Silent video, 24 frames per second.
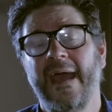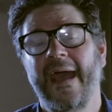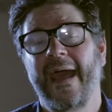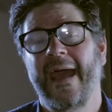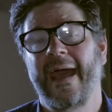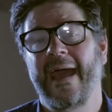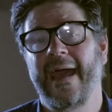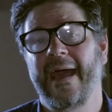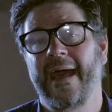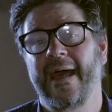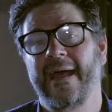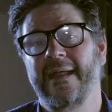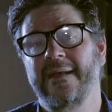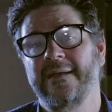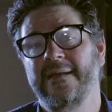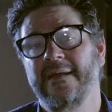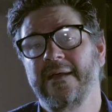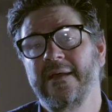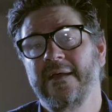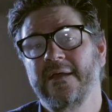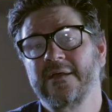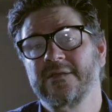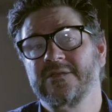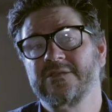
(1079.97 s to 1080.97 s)
And
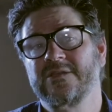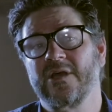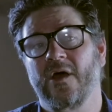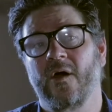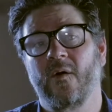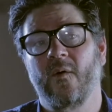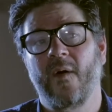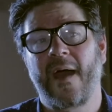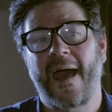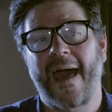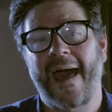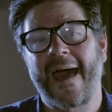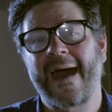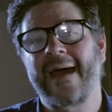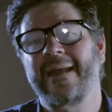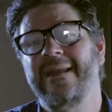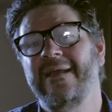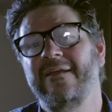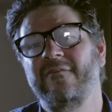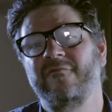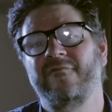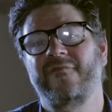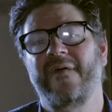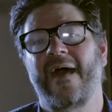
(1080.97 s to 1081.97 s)
so
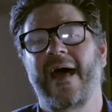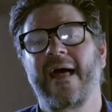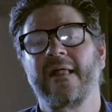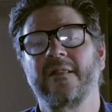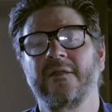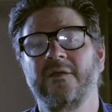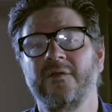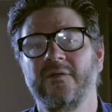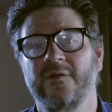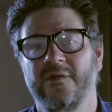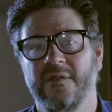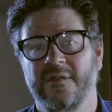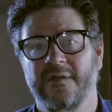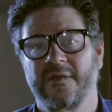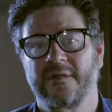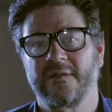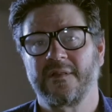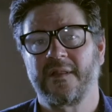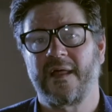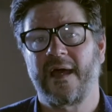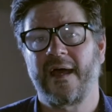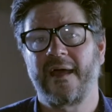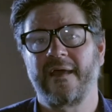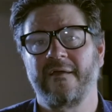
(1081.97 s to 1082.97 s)
adding value to their
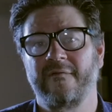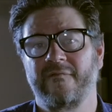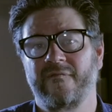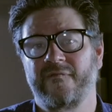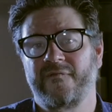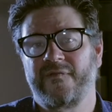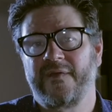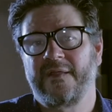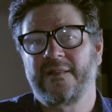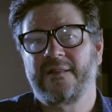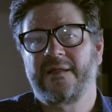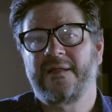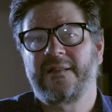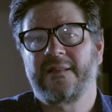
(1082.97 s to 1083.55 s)
life, feeling